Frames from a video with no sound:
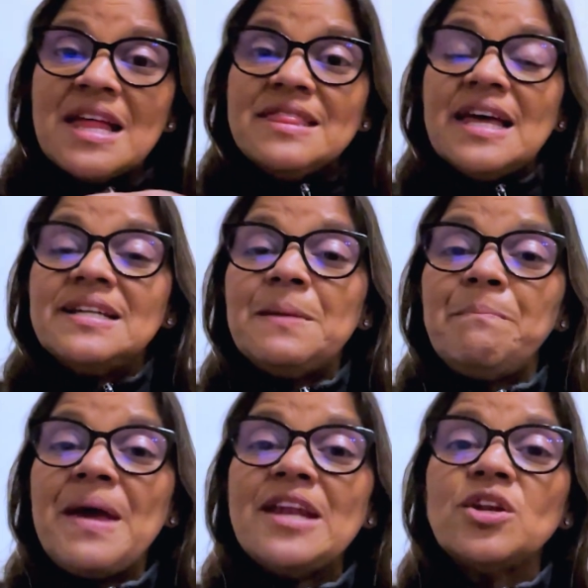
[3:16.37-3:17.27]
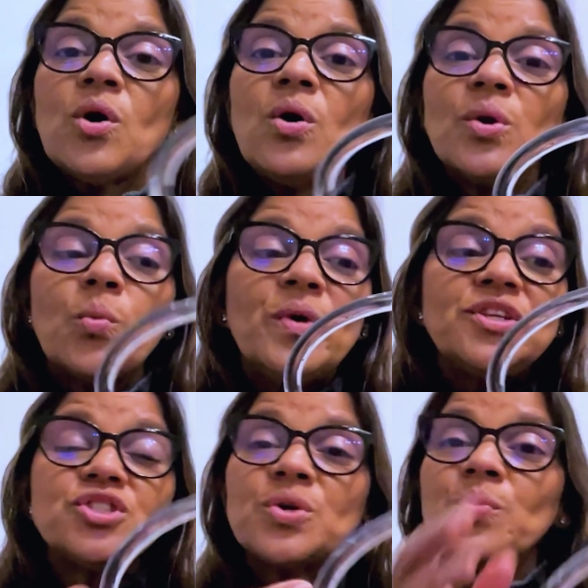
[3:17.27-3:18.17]
that depend on
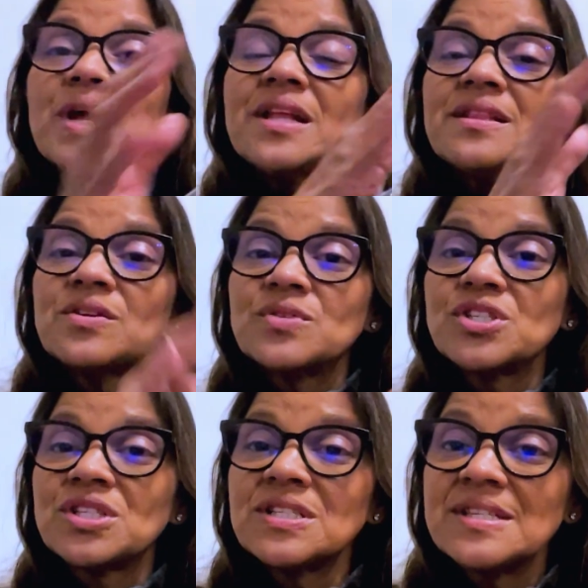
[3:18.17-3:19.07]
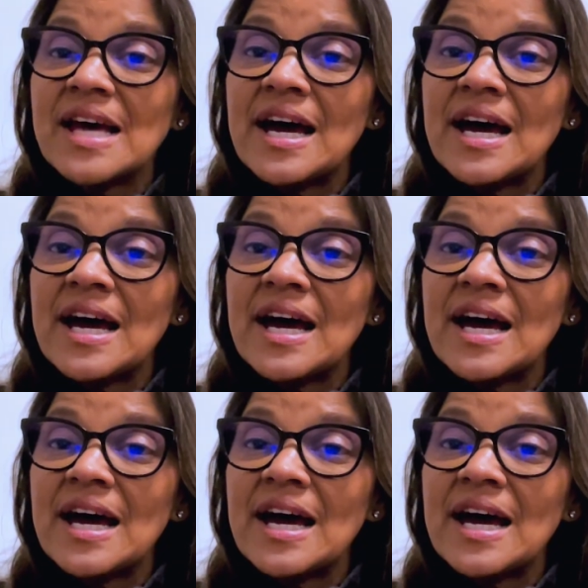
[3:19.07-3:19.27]
which ring the crystals are